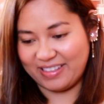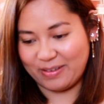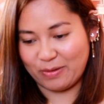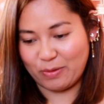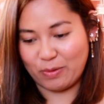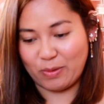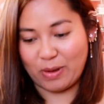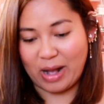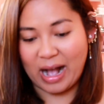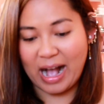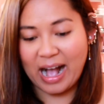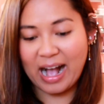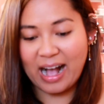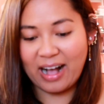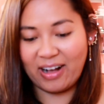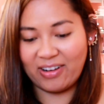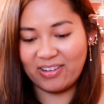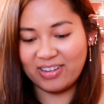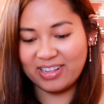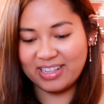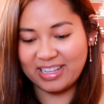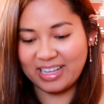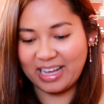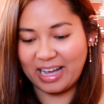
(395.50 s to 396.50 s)

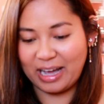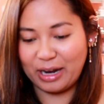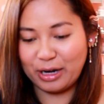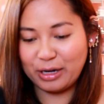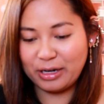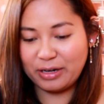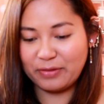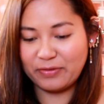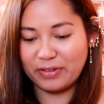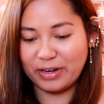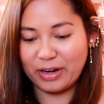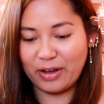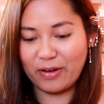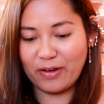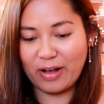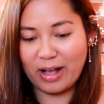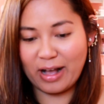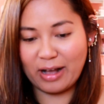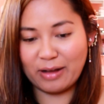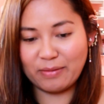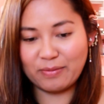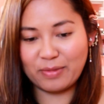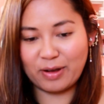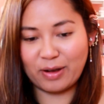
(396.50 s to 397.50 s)
Wow, I don't even know
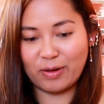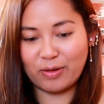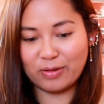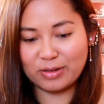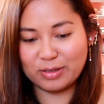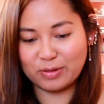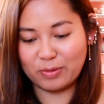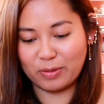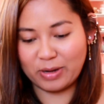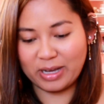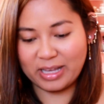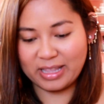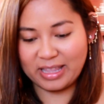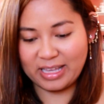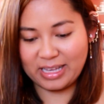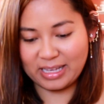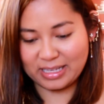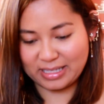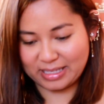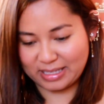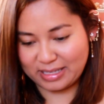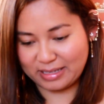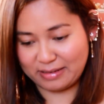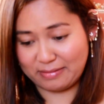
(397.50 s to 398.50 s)
how I'm going to wear
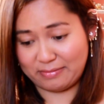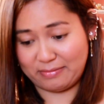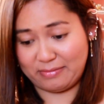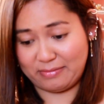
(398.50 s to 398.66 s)
this.